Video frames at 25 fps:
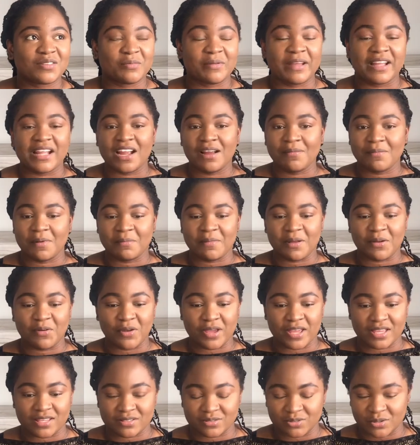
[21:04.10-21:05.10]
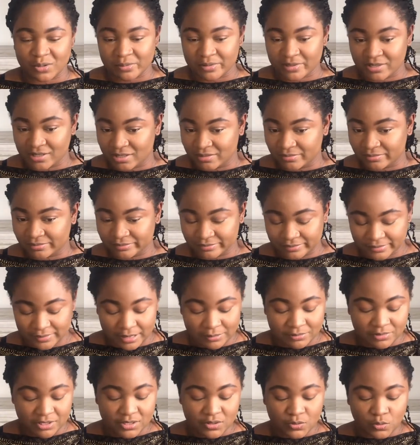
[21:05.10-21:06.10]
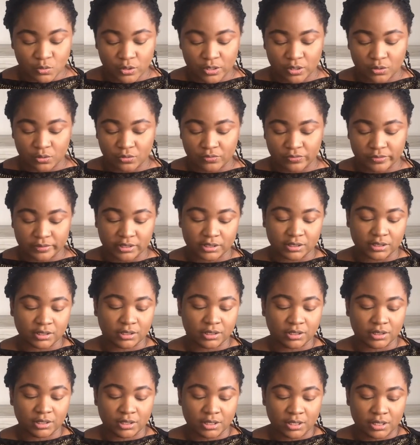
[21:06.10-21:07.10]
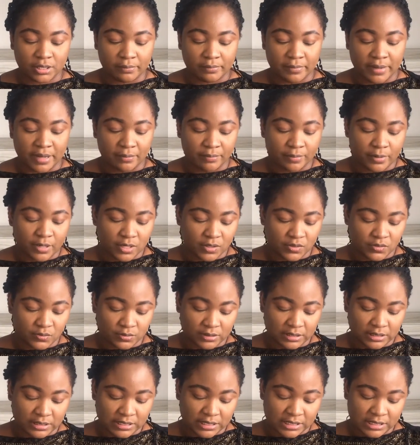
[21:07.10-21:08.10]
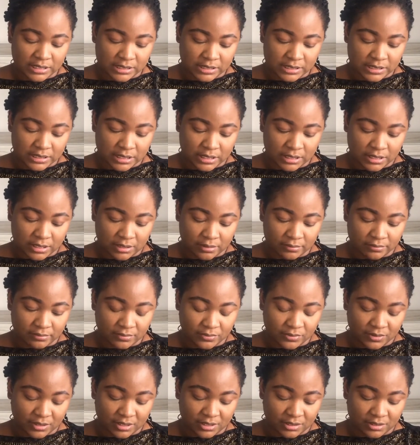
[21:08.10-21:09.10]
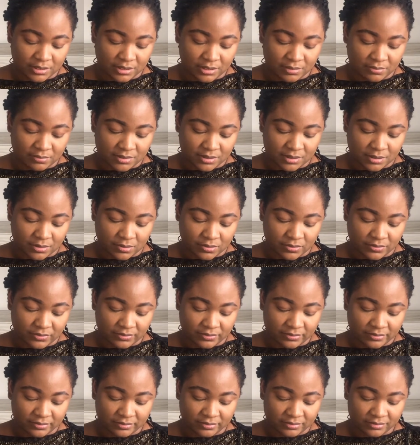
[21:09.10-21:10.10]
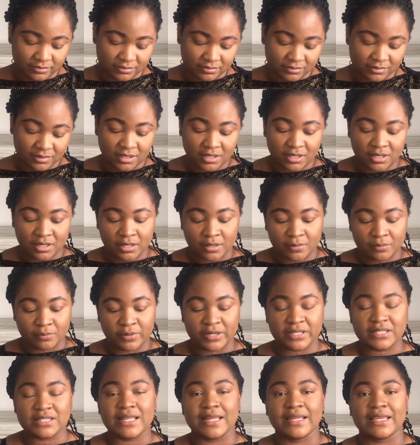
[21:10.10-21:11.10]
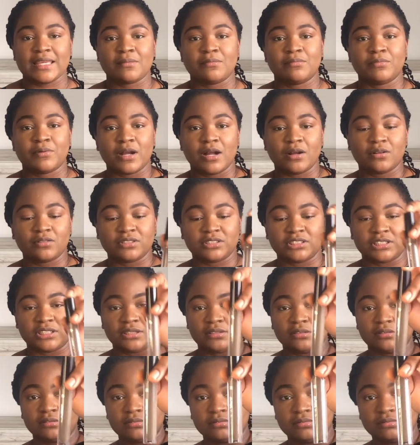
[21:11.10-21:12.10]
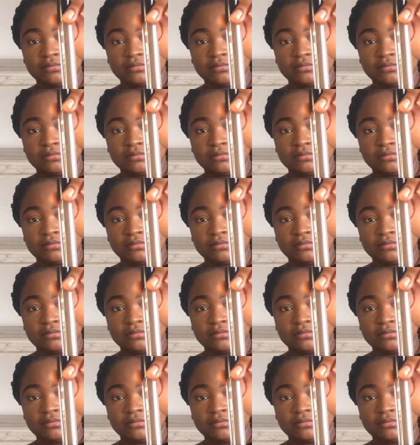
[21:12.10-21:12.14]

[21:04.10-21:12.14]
I can't remember where I stopped now. I'm just going over my brows with this okay, the name's off, but it's like a brow gel.